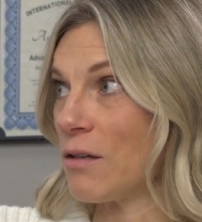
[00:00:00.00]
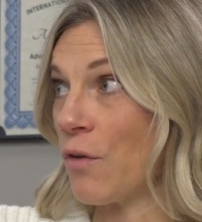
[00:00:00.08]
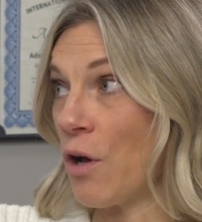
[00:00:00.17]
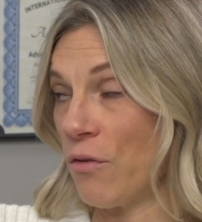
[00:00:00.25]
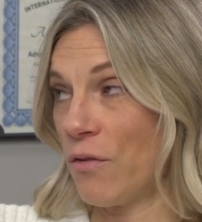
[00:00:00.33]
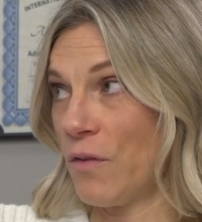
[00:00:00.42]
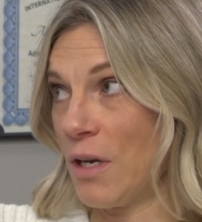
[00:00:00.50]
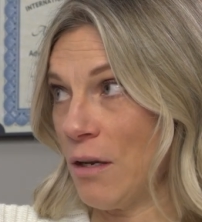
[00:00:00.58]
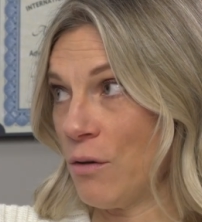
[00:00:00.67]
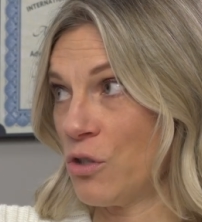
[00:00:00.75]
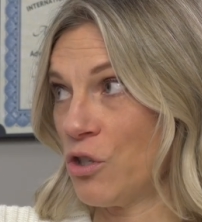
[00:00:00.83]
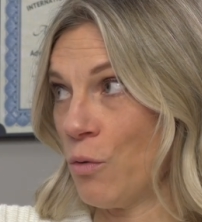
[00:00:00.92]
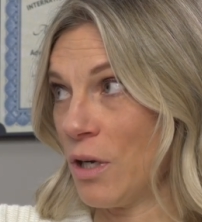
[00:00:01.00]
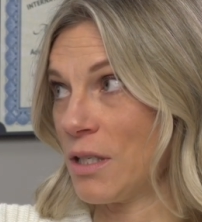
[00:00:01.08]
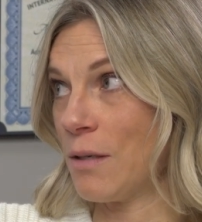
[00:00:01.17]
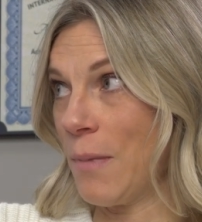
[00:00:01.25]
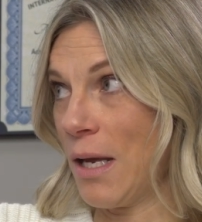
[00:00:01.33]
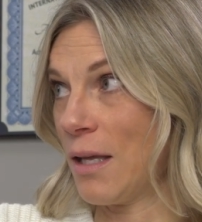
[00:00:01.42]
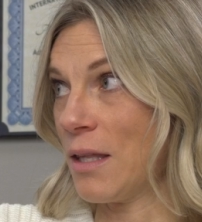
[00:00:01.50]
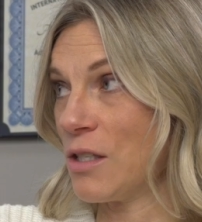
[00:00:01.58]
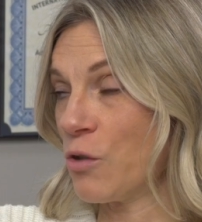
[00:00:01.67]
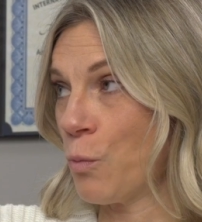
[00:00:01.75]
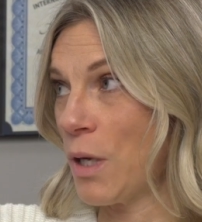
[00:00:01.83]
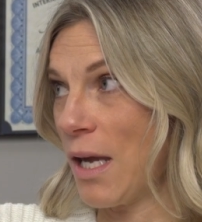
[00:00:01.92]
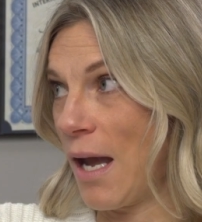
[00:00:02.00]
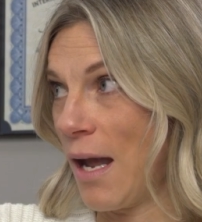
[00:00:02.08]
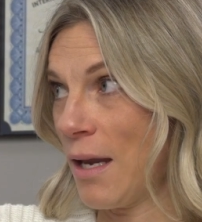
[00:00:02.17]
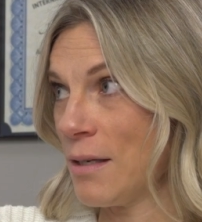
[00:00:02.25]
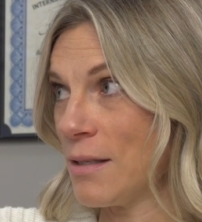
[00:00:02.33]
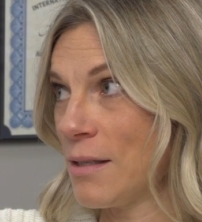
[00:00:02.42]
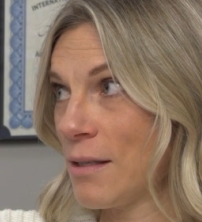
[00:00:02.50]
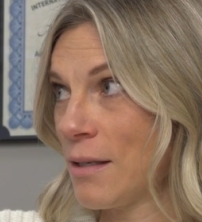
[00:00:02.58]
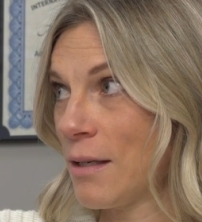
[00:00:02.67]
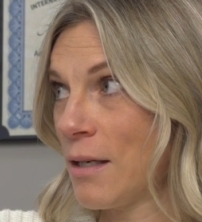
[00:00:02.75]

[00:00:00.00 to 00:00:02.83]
of all the videos you want to make this weekend